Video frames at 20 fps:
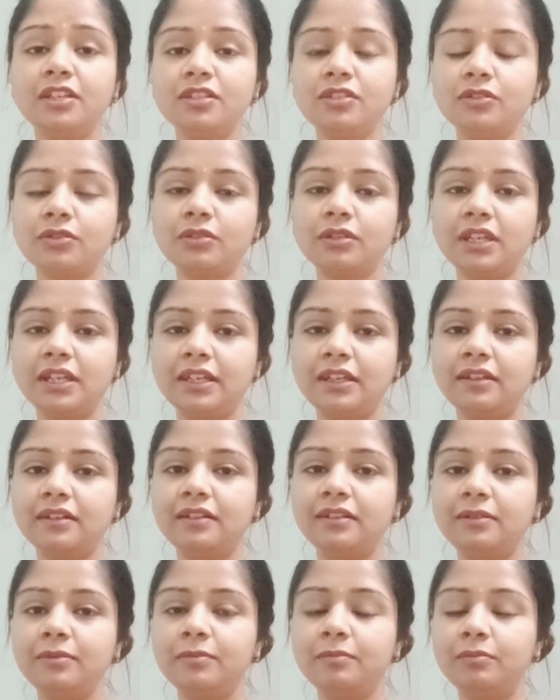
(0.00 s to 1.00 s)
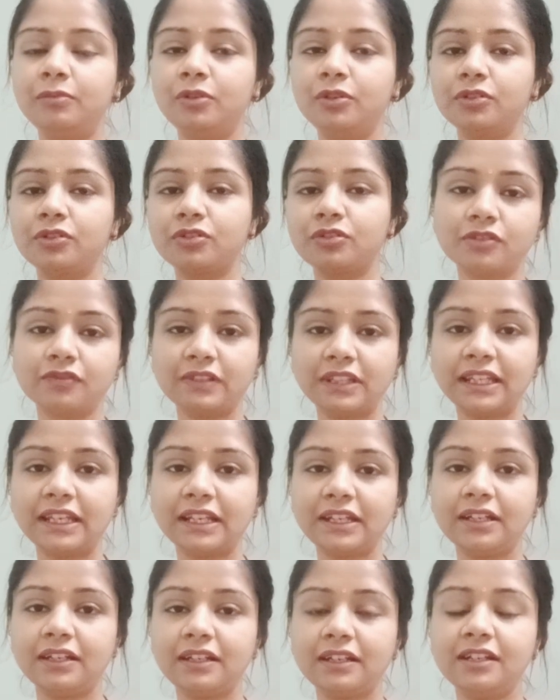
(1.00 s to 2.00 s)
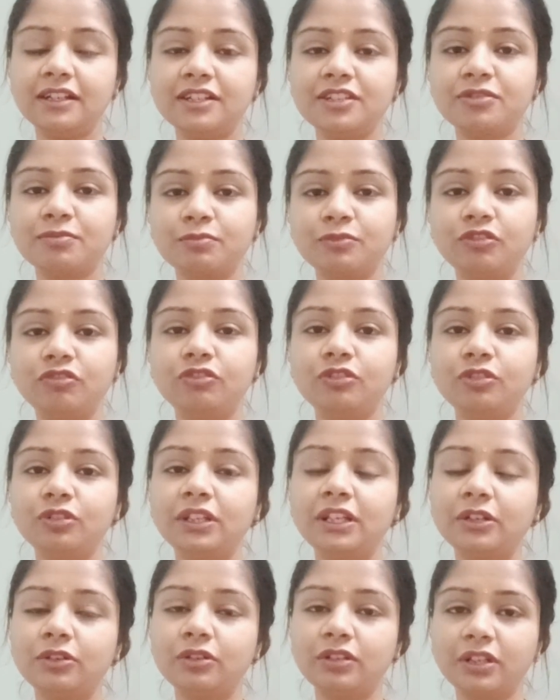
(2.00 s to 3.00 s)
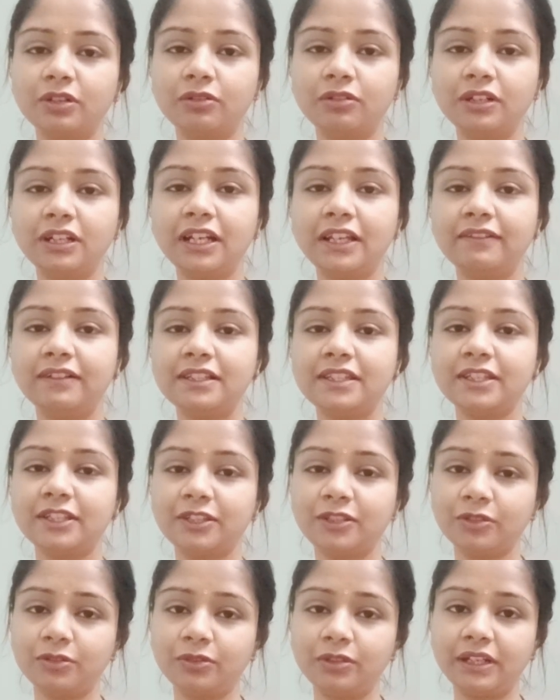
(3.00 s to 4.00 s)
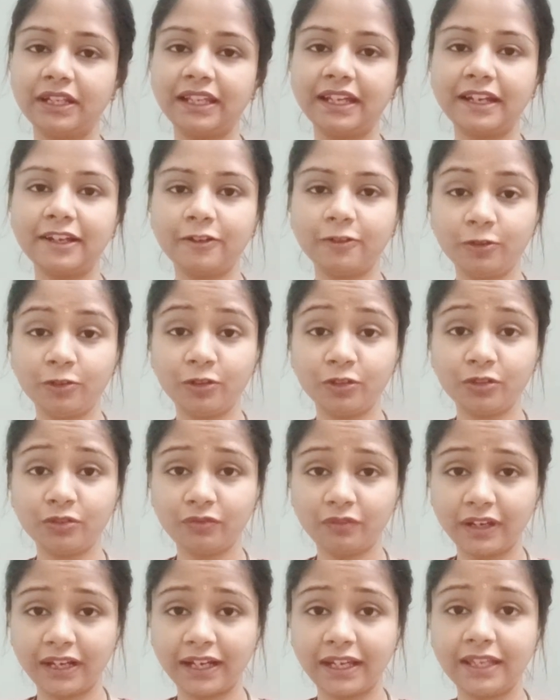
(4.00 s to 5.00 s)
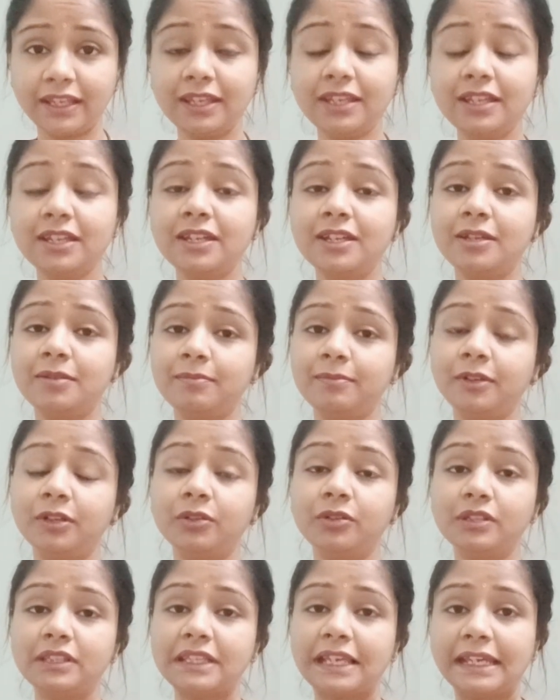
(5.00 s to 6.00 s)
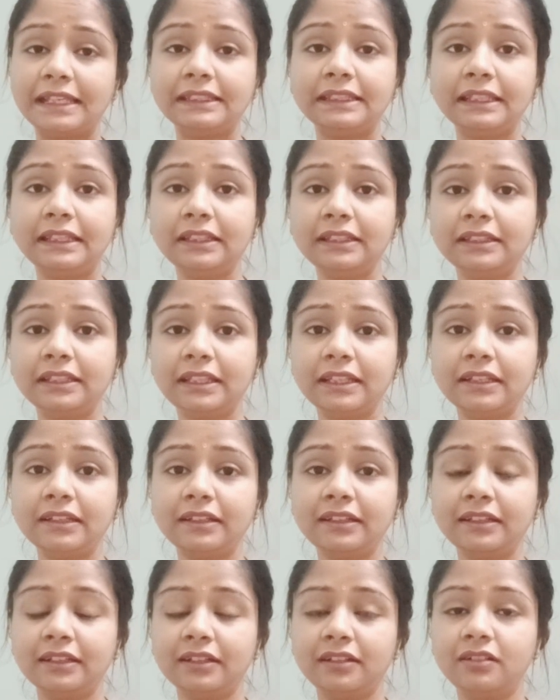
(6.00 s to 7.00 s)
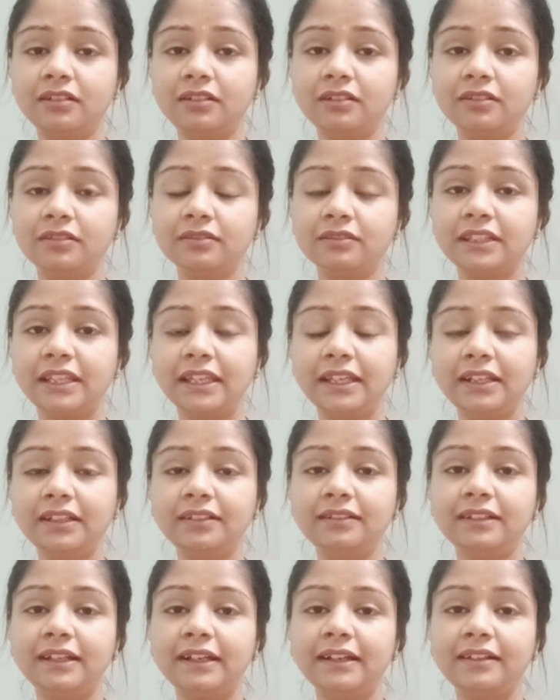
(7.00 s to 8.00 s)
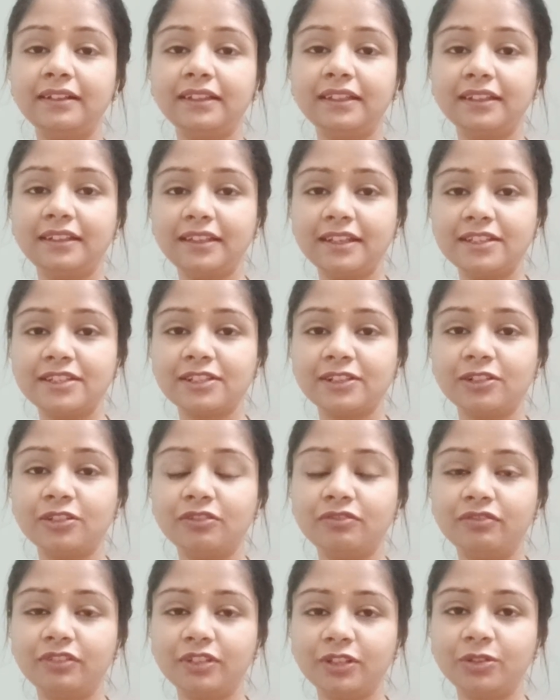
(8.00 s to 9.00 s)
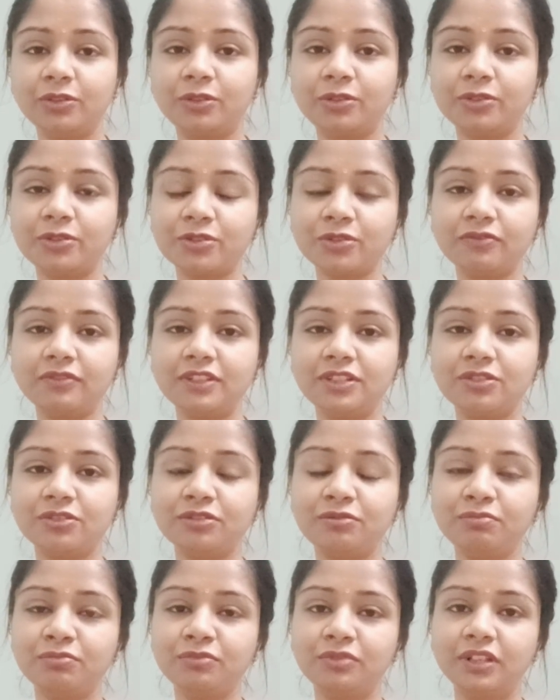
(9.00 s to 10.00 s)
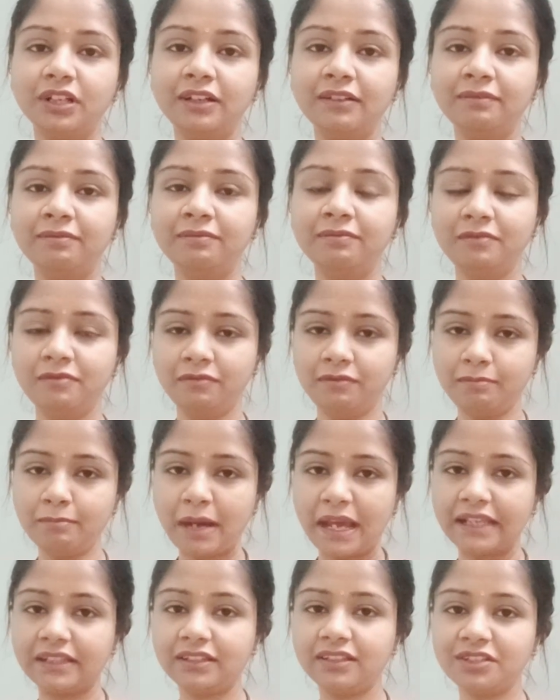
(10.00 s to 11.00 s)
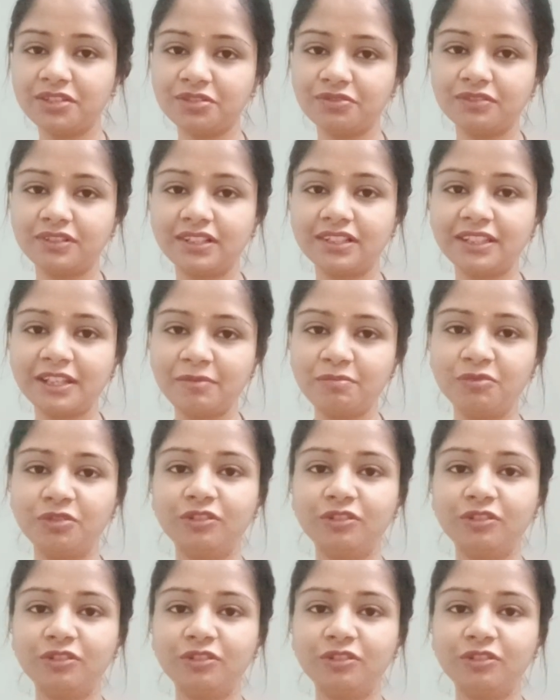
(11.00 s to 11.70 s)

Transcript: So here most of the candidates move to the record level security. I don't know why. Because I think they think that creation of records, so we should by this word they